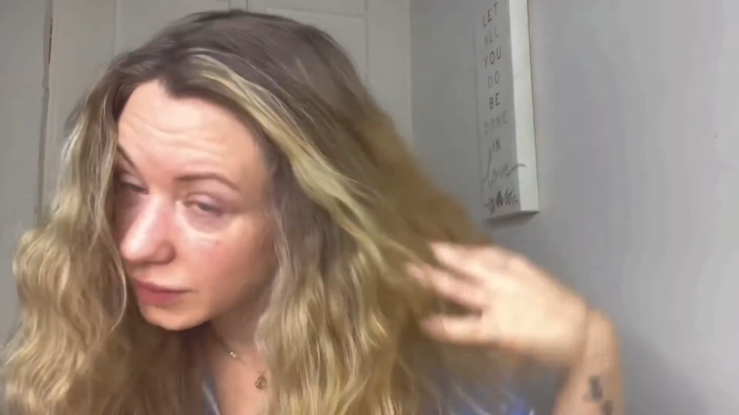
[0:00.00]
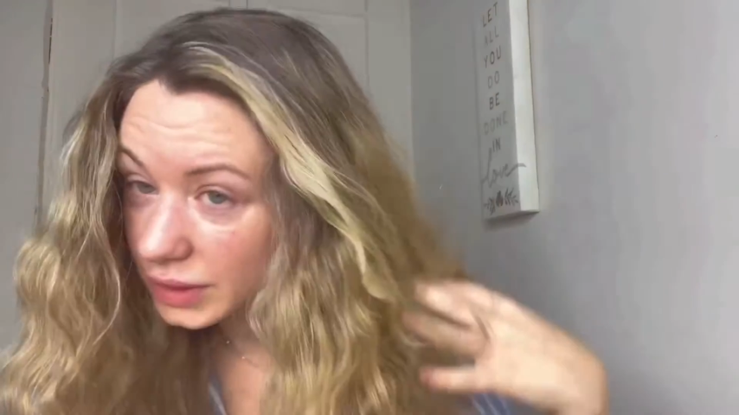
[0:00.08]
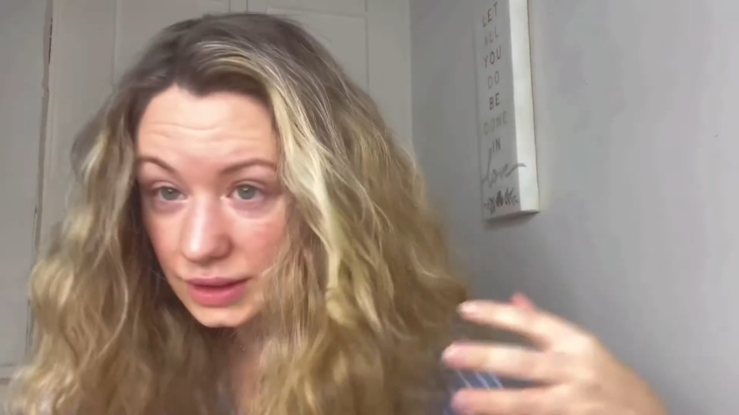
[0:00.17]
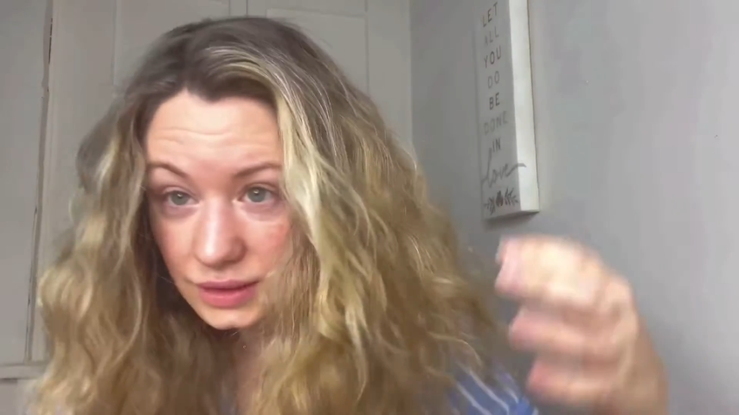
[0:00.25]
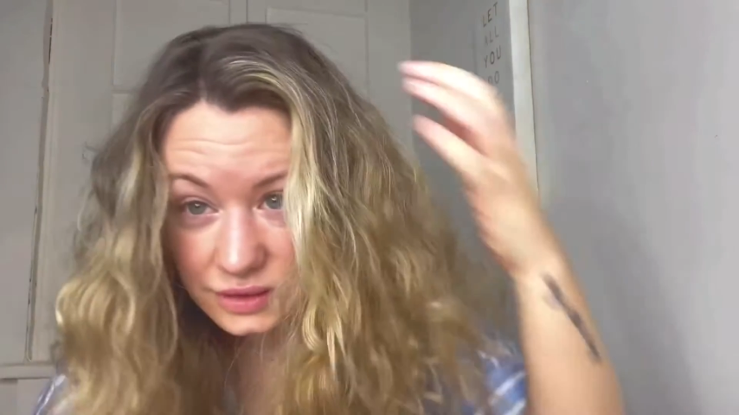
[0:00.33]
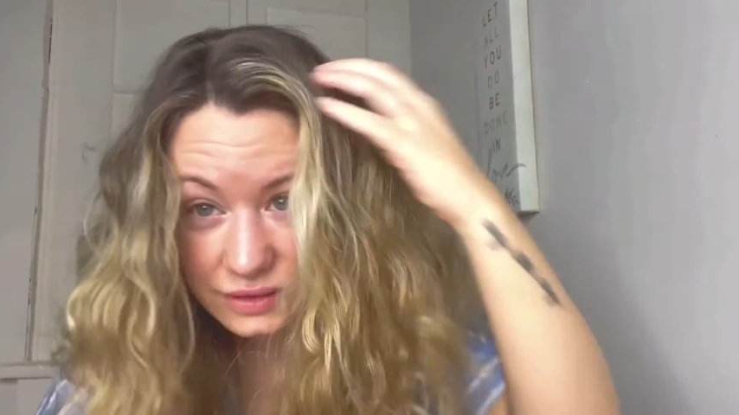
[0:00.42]

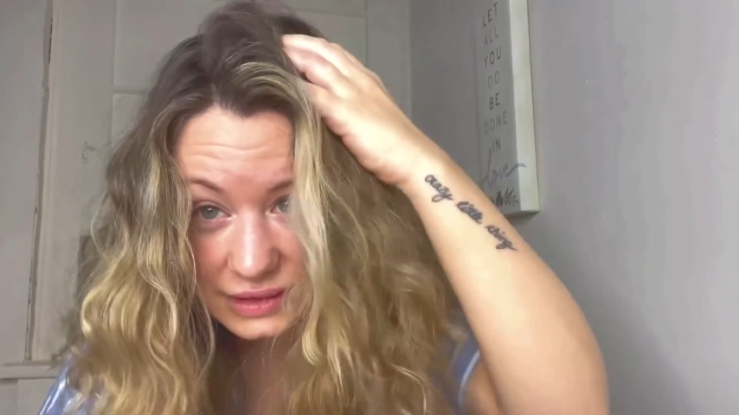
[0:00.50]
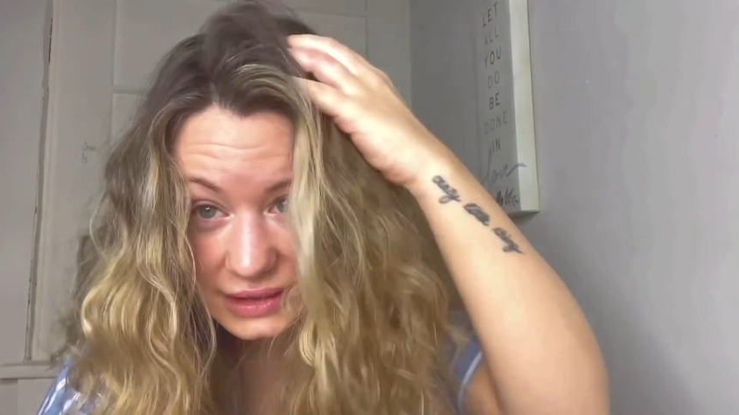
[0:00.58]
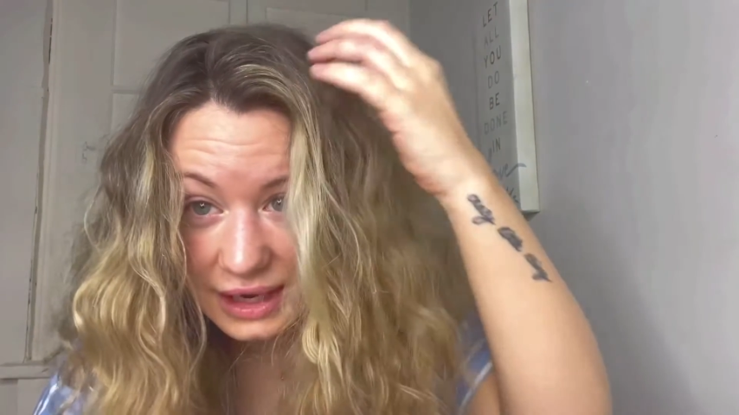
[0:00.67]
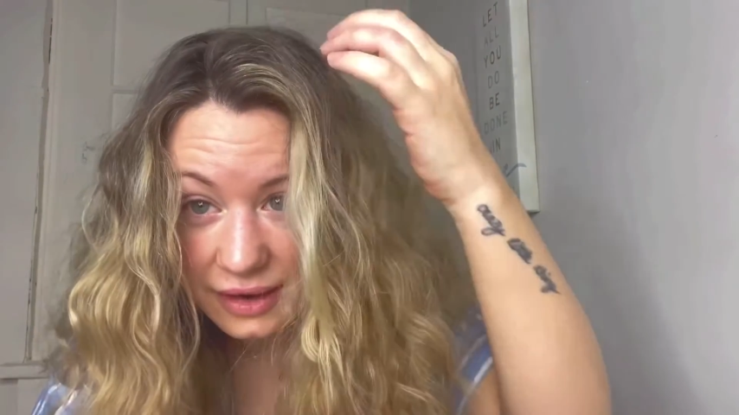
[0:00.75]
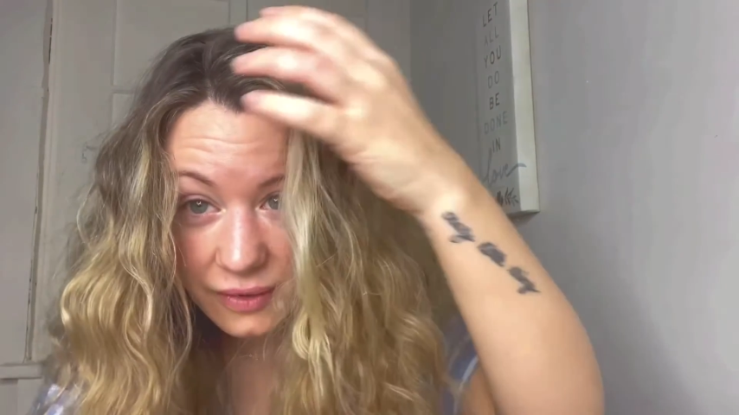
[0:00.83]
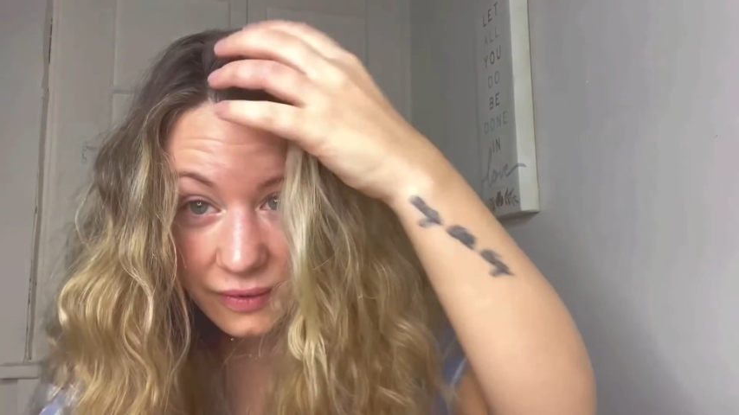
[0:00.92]
And do you see
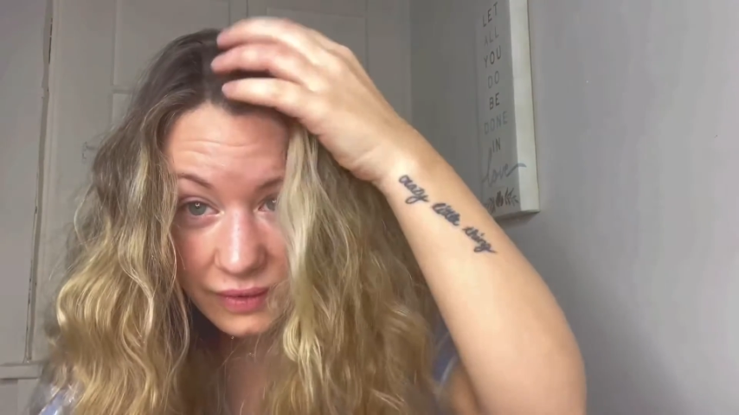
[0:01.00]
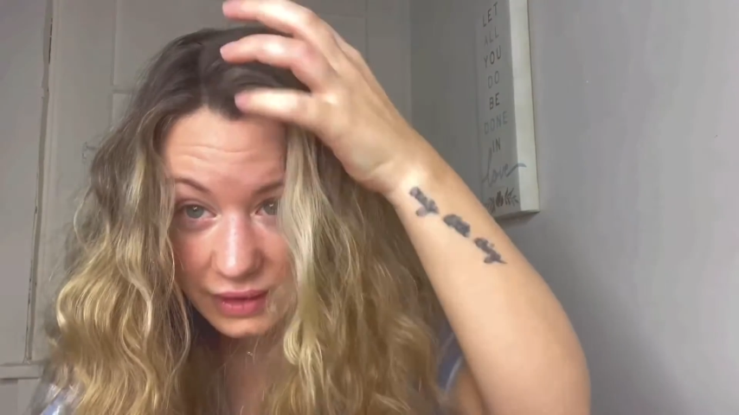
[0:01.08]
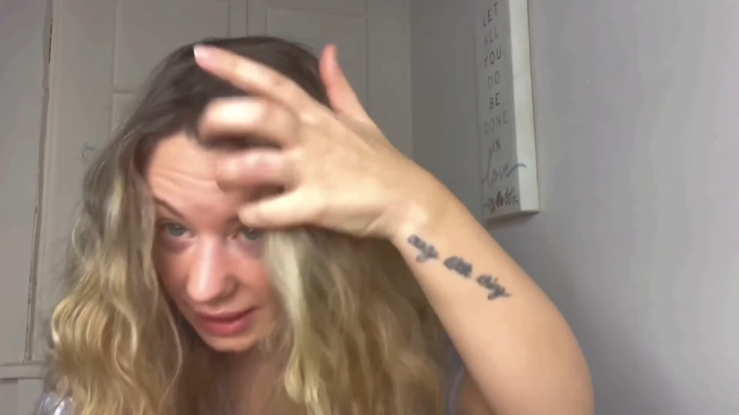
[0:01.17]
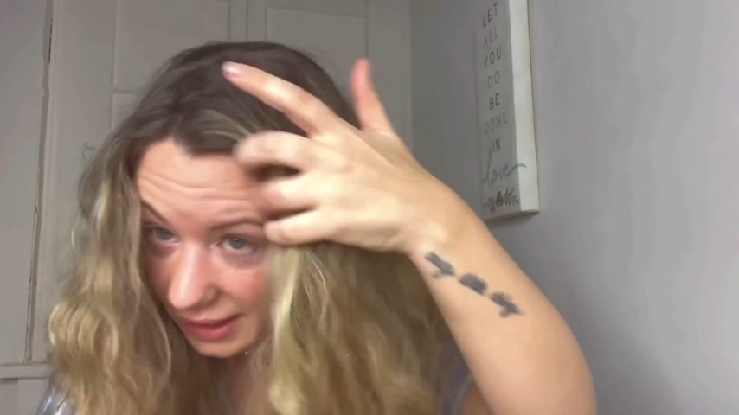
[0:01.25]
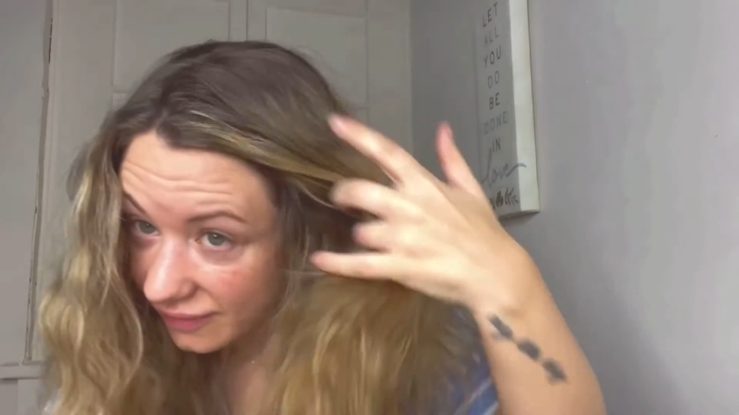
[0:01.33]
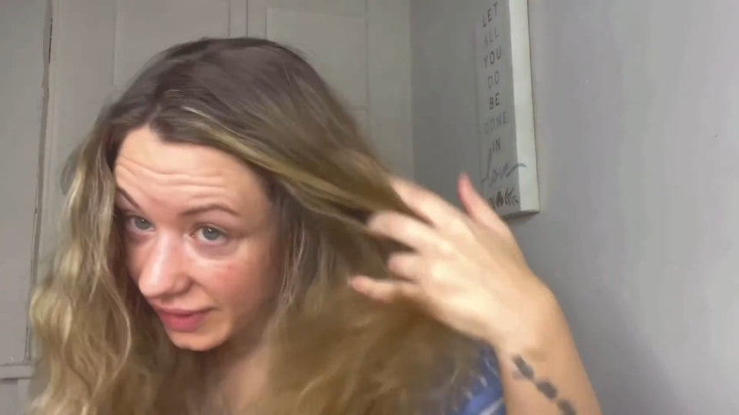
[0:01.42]
how
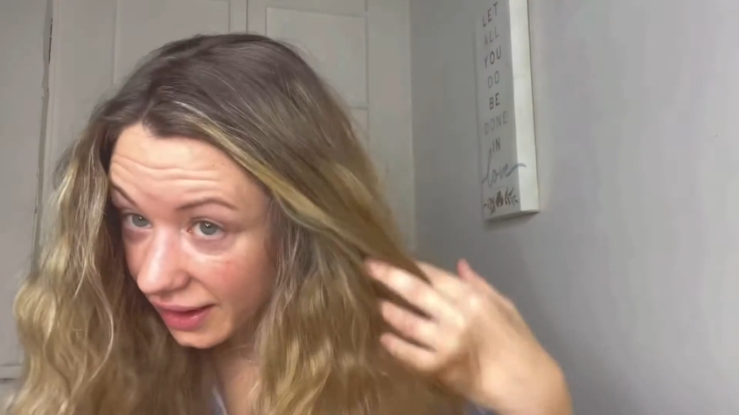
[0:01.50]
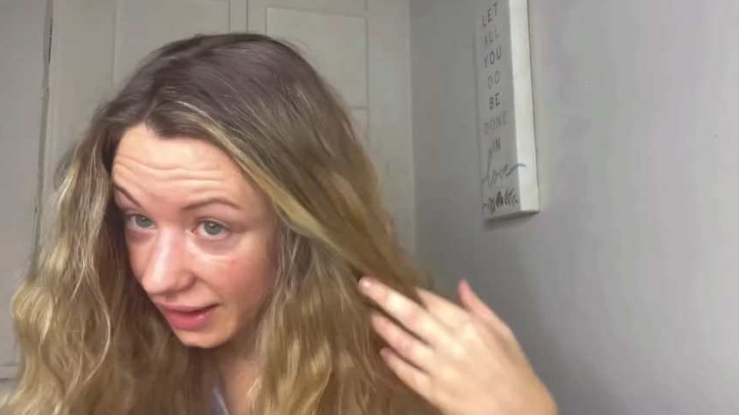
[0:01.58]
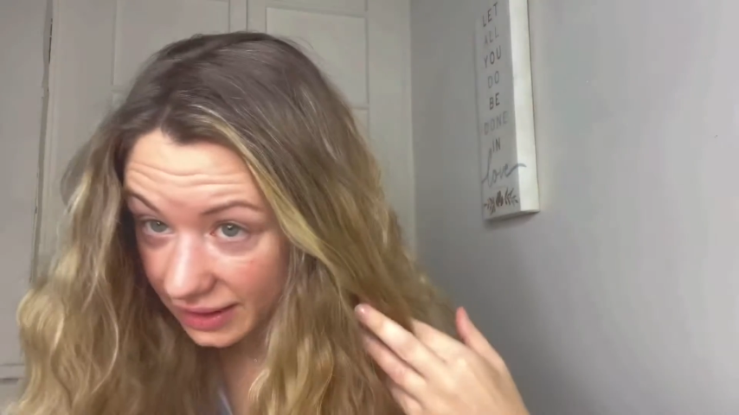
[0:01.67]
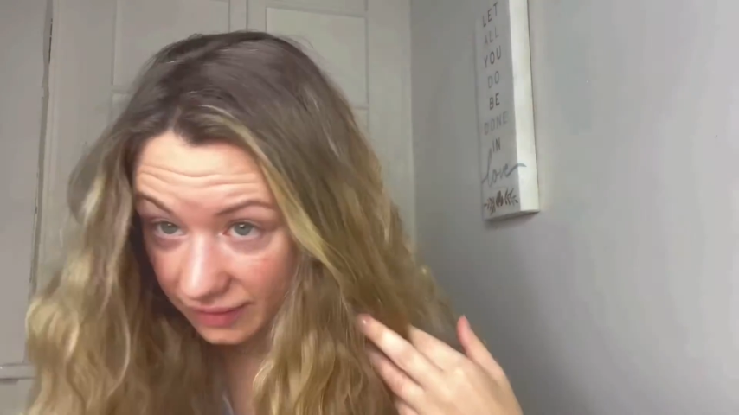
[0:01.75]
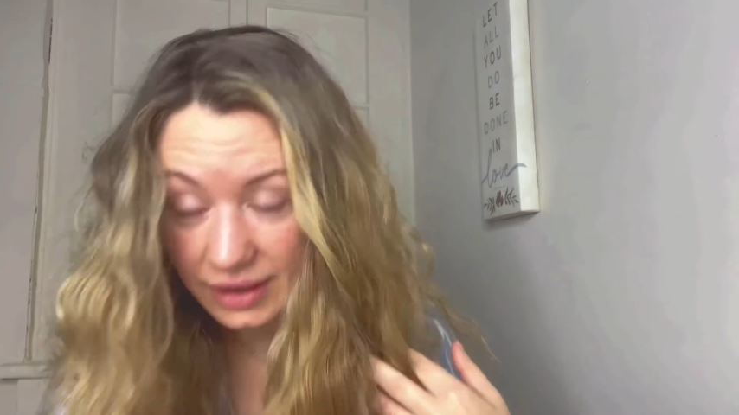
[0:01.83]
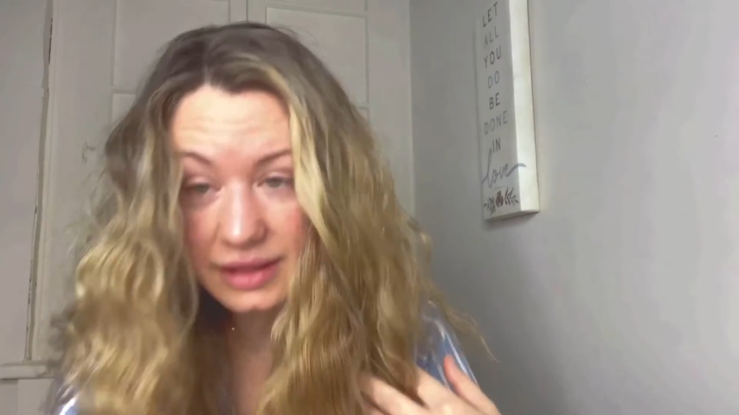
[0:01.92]
I have that
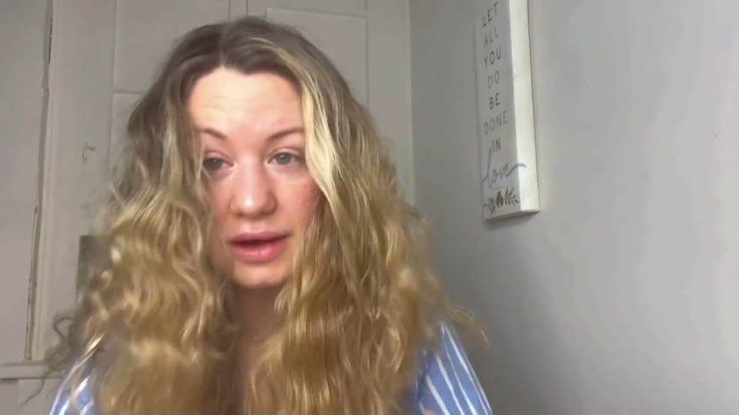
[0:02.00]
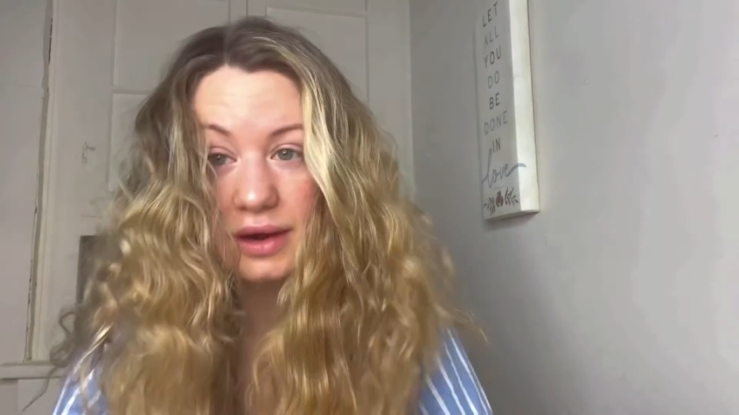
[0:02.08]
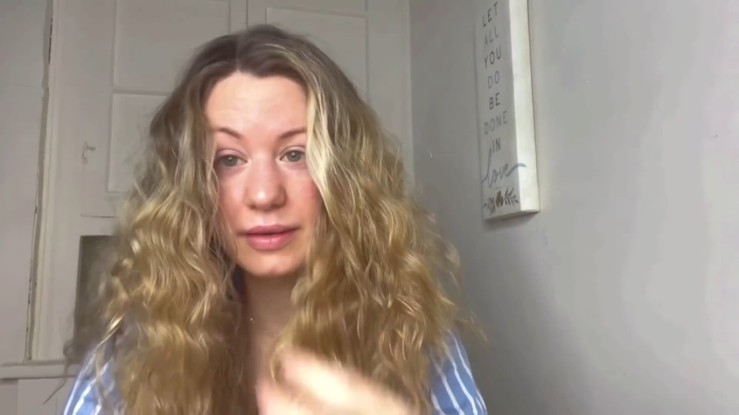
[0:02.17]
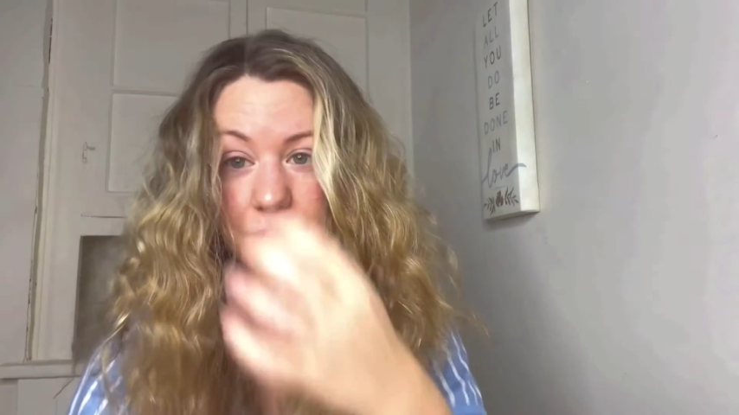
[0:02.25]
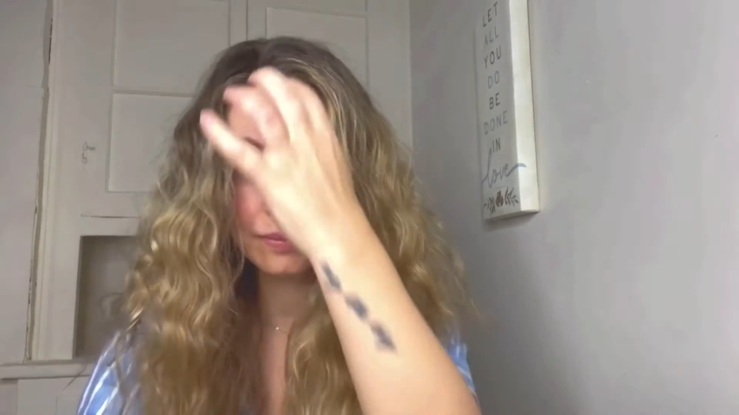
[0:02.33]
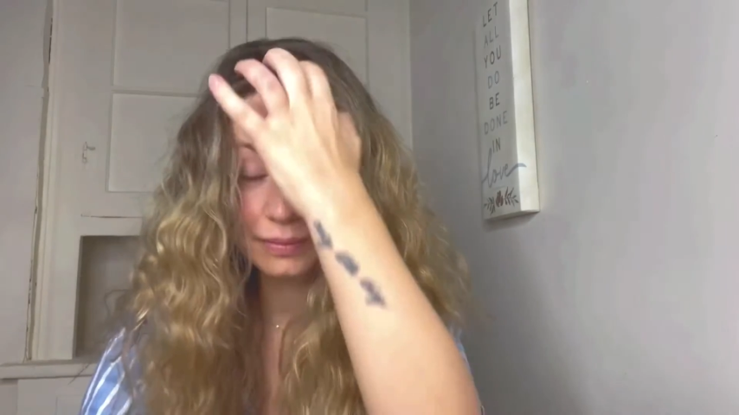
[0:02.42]
height right there?